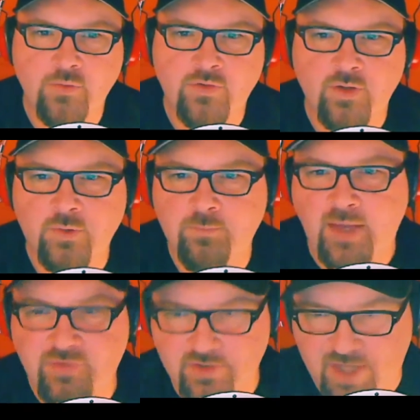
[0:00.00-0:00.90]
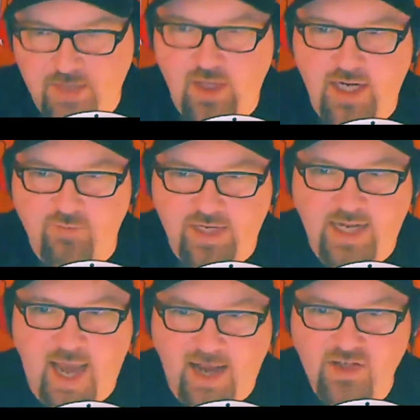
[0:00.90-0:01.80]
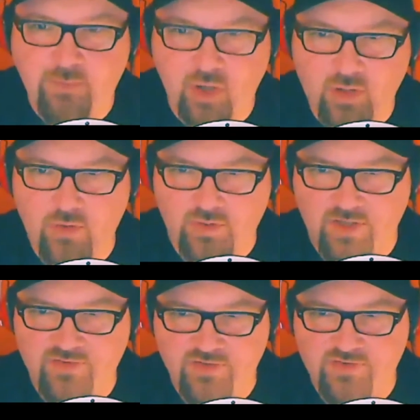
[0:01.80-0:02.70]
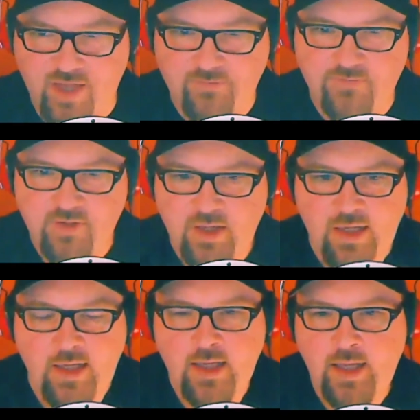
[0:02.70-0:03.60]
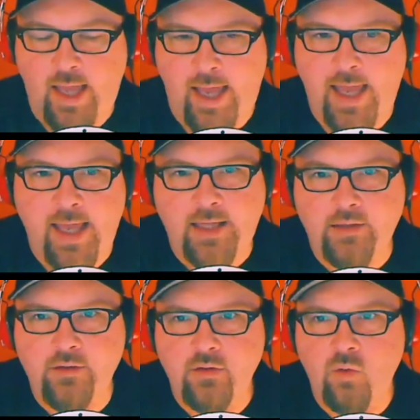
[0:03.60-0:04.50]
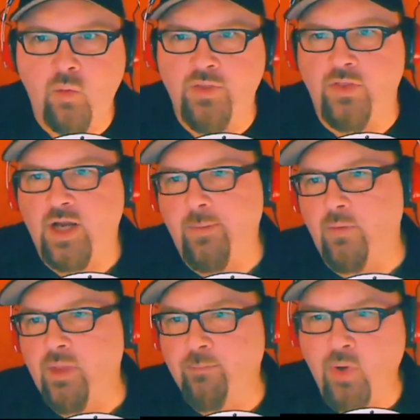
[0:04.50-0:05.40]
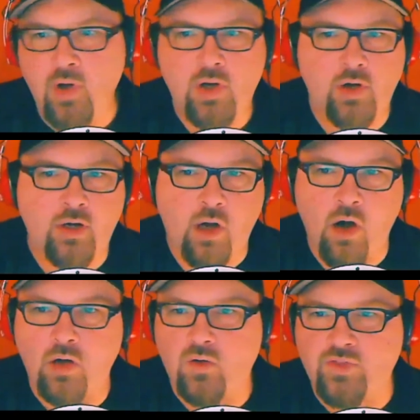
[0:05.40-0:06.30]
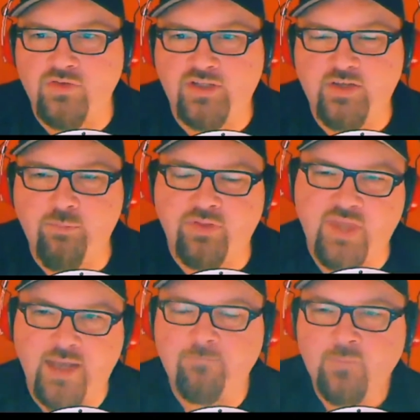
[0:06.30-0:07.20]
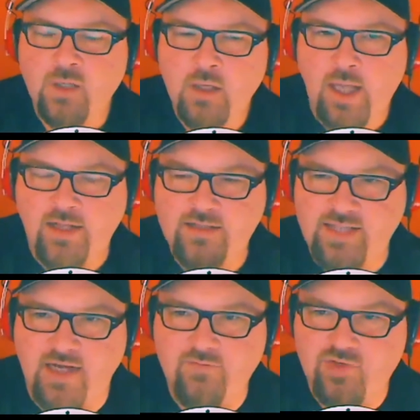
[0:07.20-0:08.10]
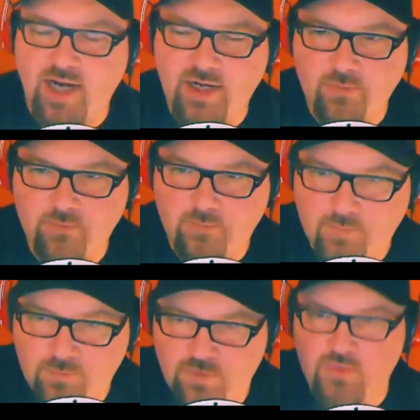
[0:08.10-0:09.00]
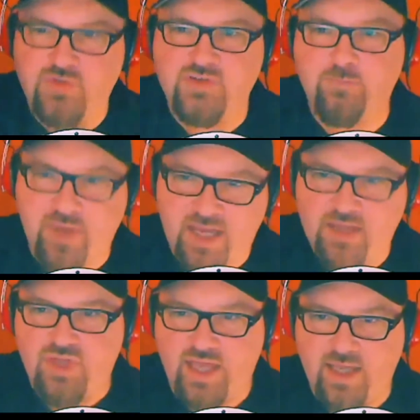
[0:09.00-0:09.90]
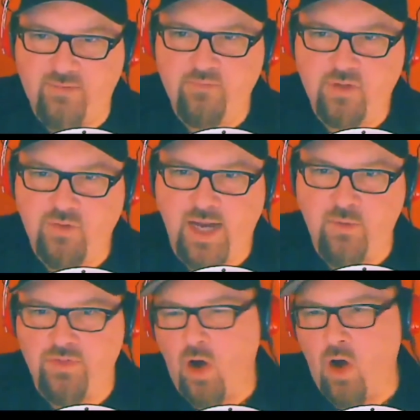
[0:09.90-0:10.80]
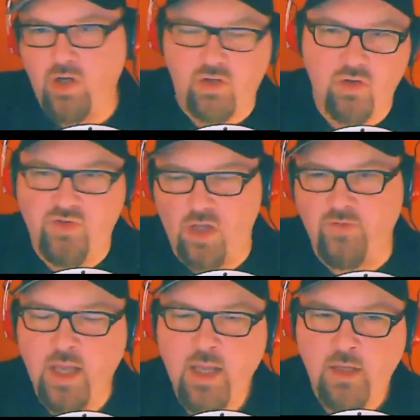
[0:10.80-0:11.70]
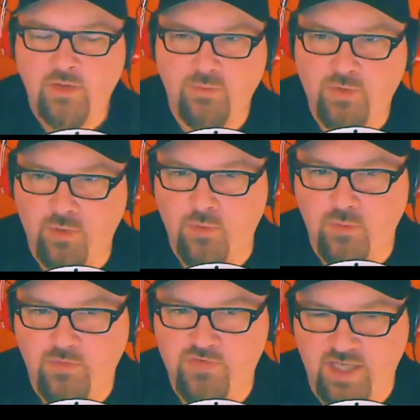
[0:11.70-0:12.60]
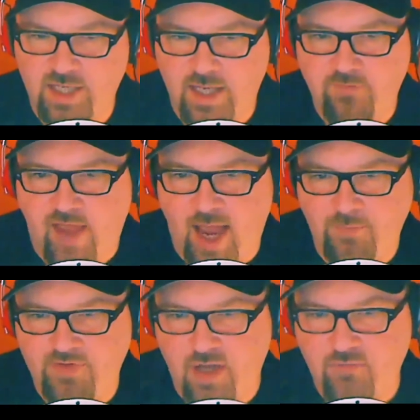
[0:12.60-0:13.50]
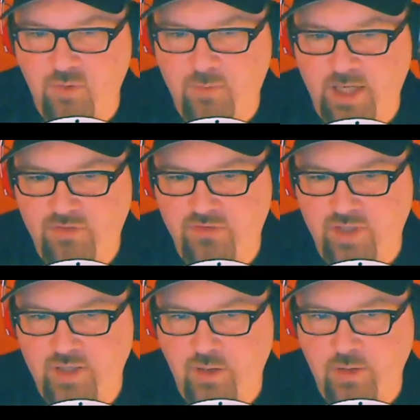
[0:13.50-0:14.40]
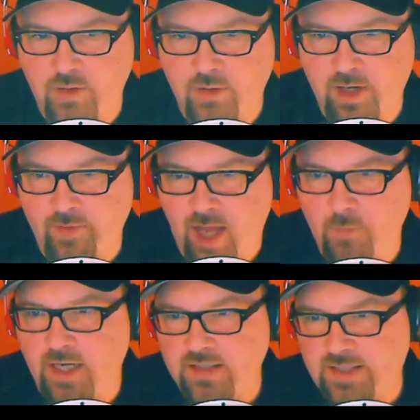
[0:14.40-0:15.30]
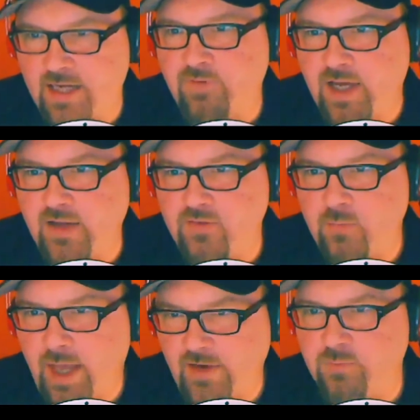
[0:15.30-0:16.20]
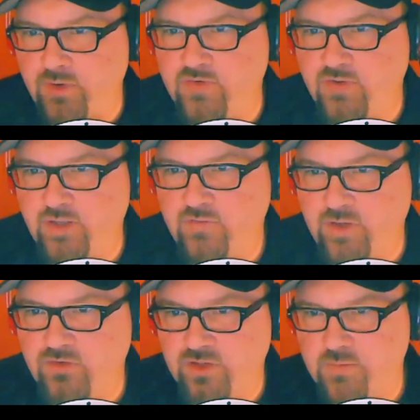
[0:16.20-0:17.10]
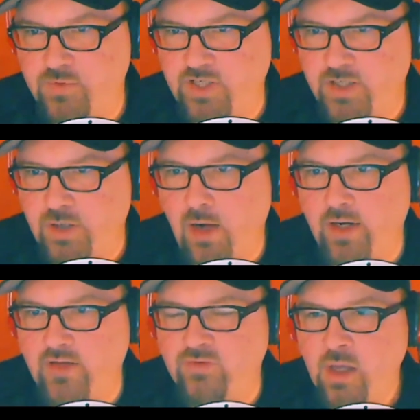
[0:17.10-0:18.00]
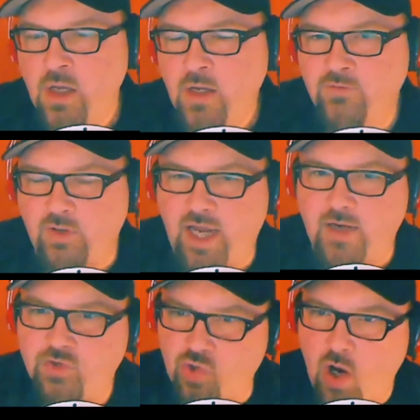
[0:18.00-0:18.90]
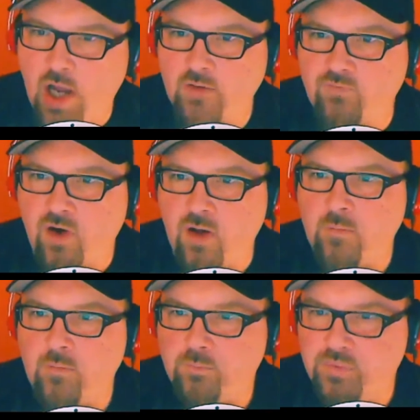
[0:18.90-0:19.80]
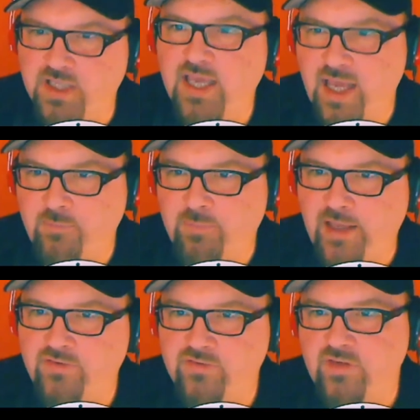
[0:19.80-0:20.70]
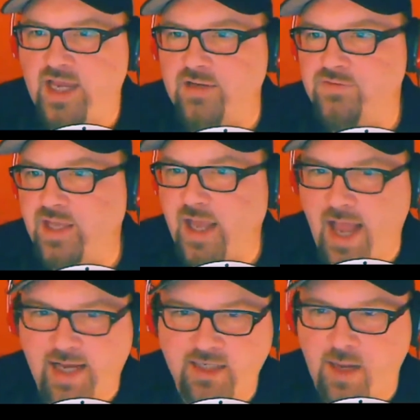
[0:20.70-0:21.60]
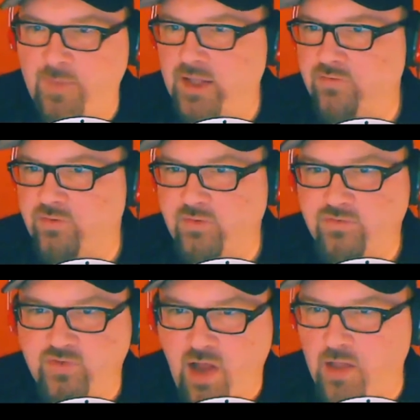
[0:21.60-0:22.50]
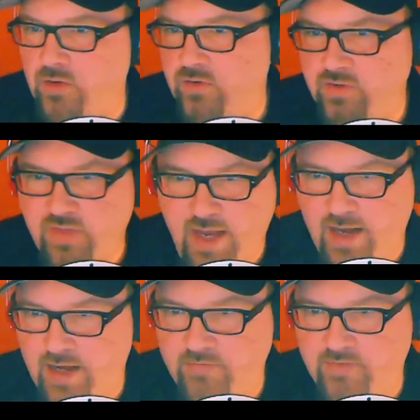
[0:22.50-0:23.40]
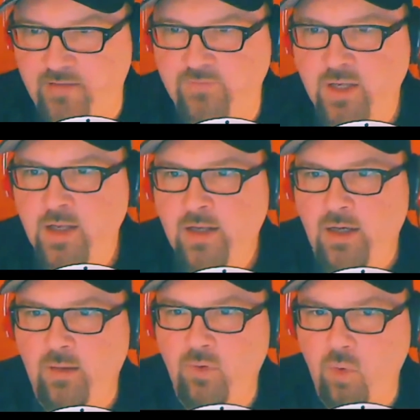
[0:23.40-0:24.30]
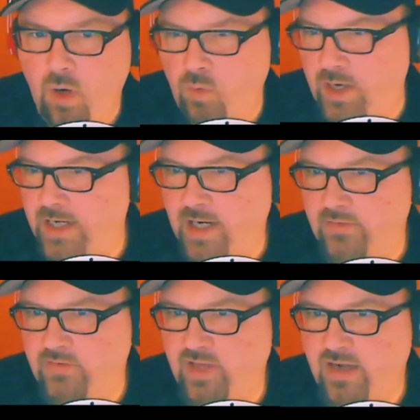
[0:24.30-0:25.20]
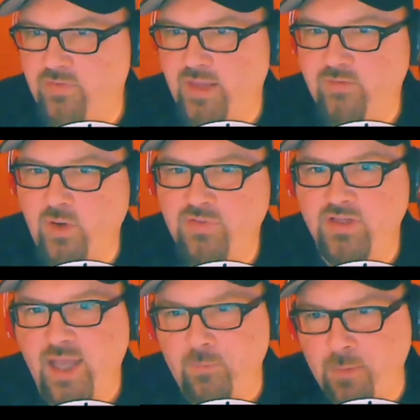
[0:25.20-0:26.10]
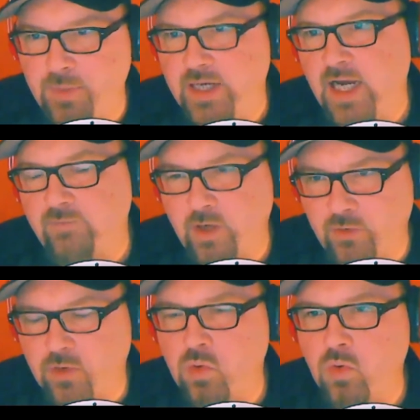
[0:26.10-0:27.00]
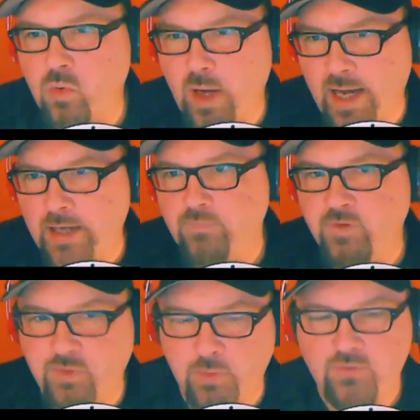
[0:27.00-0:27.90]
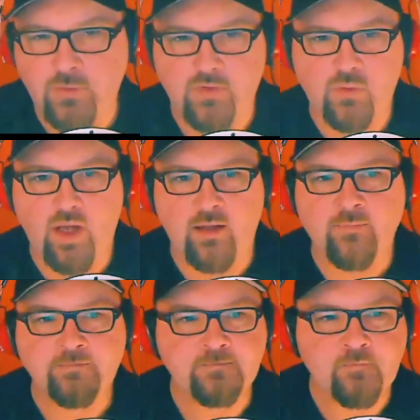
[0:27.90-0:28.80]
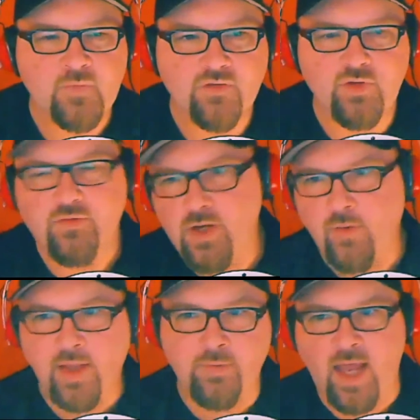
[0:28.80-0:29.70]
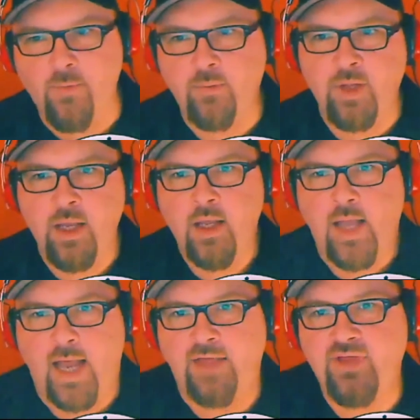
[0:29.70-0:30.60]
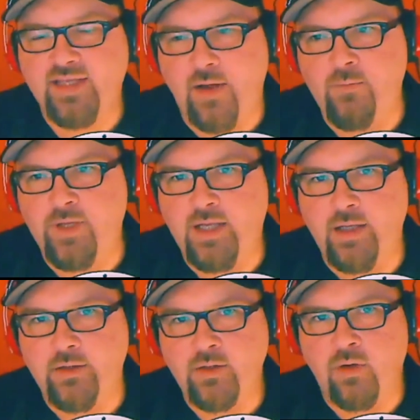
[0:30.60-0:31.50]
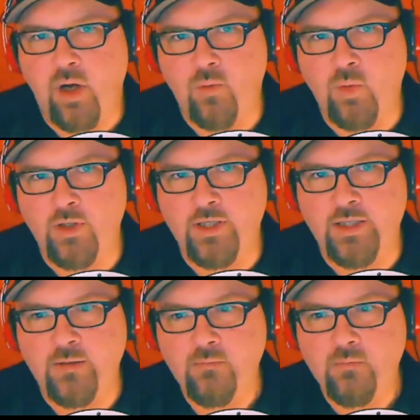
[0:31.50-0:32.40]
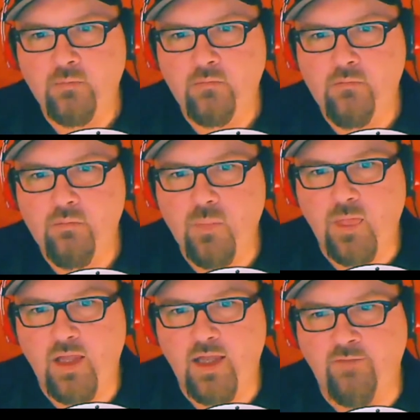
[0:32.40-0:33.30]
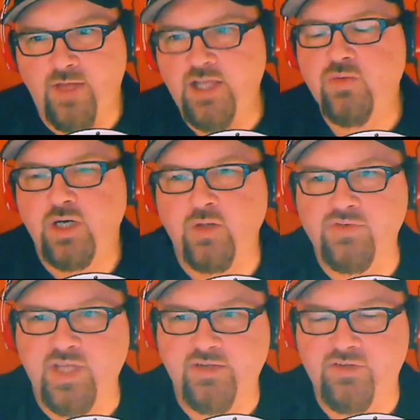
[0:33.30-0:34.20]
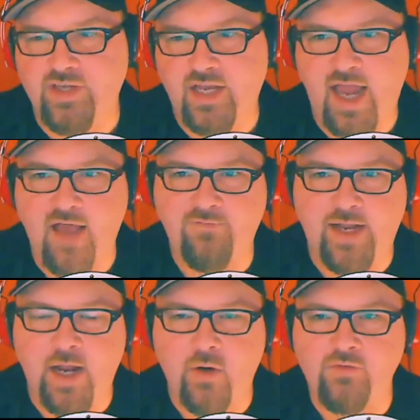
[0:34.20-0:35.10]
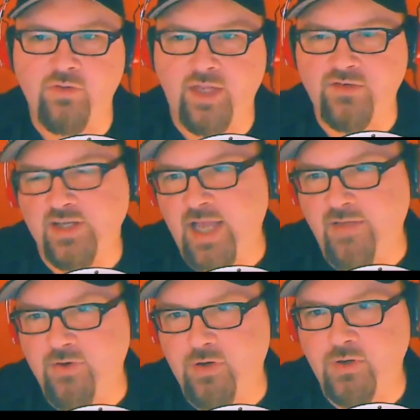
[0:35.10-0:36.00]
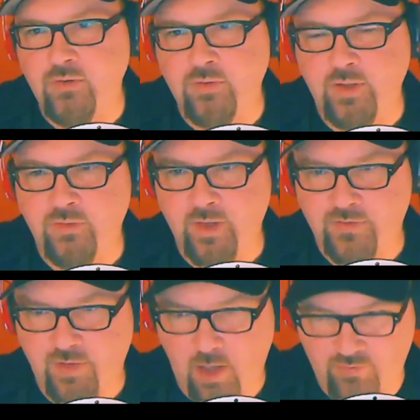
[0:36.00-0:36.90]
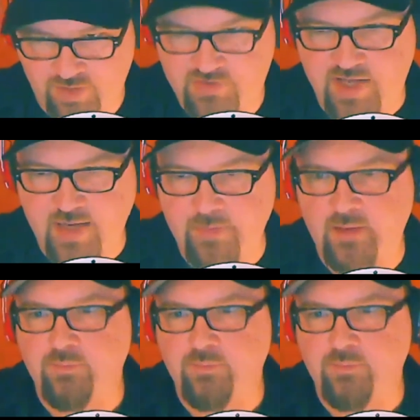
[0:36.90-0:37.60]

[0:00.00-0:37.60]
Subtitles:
you basically take kind of like an expert who does this stuff, and whether they come out with a book or an article, thing like this. But then, instead of trying to do this big thing, right, with articles all over to see if ABSCUF would be interested in, you know, kind of helping identify some experts in these fields in these particular areas. So kind of drawing from PA-based kind of, say, academics and scholars and that kind of stuff who are writing on this kind of thing. So I think that might be kind of another cool way to do it too as well. So, you know, I think that would be, you know, a really if each one of those things is like a half an hour, so then together this segment